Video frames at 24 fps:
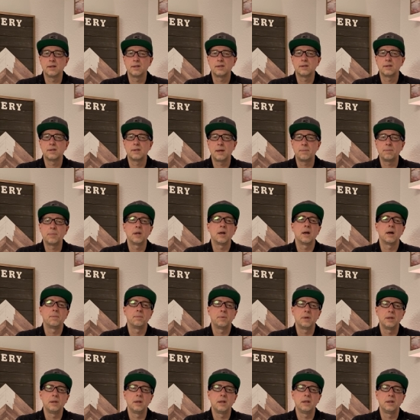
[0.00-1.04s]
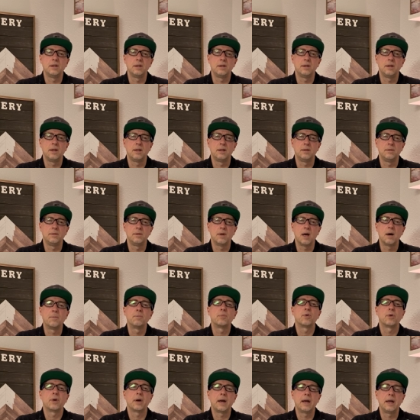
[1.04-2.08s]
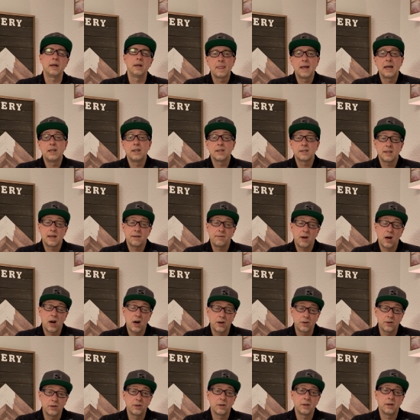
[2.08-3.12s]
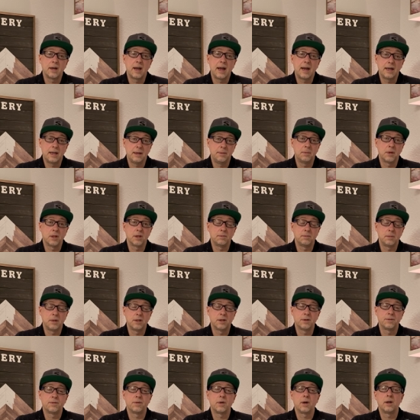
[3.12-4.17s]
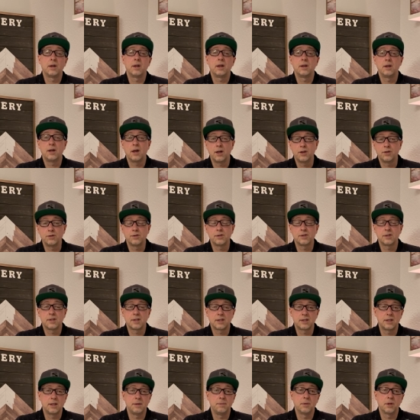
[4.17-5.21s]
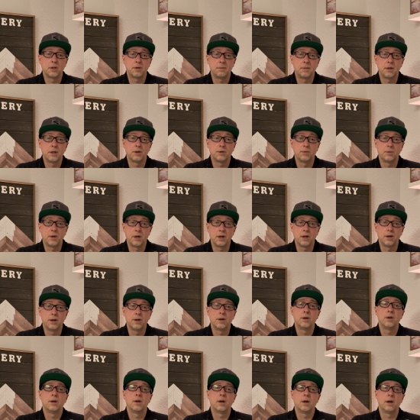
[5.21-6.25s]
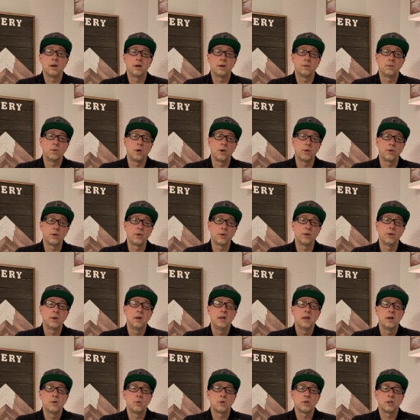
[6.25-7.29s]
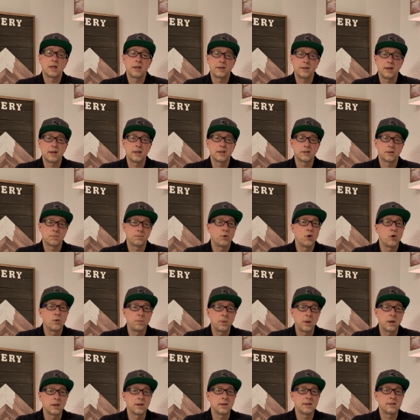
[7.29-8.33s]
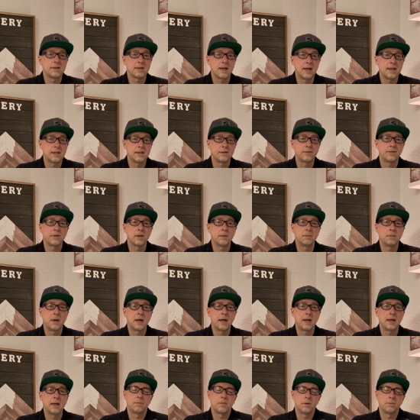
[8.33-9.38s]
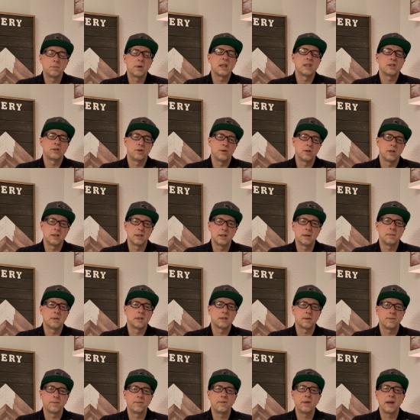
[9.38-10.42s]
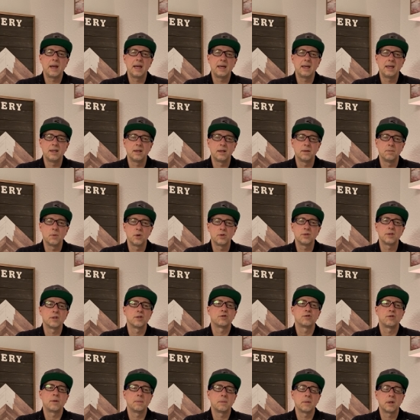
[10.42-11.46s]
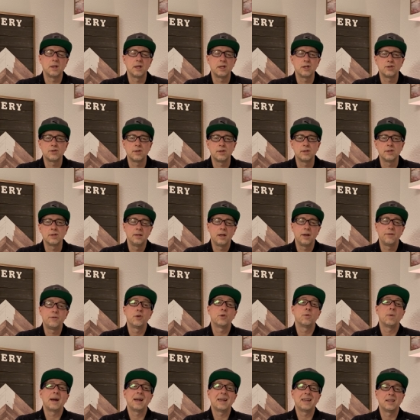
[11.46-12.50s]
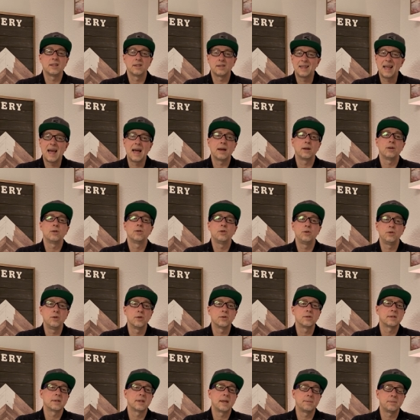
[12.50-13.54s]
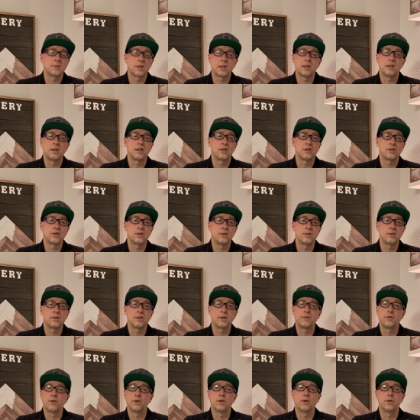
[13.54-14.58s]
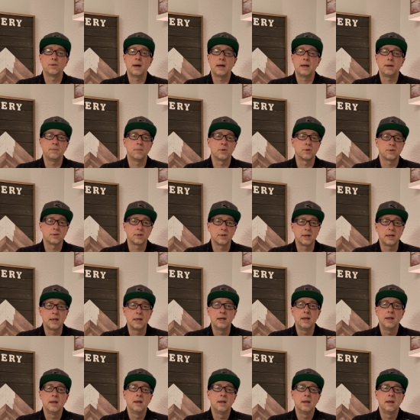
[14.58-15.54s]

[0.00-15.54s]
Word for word: step it up and upgrade. It does have a 180 millimeter front and 160 millimeter rear rotor, which I think is appropriately sized for the bike. The brakes do exhibit some fade in the most extreme conditions. If your riding does not include those types of conditions, if you're riding mostly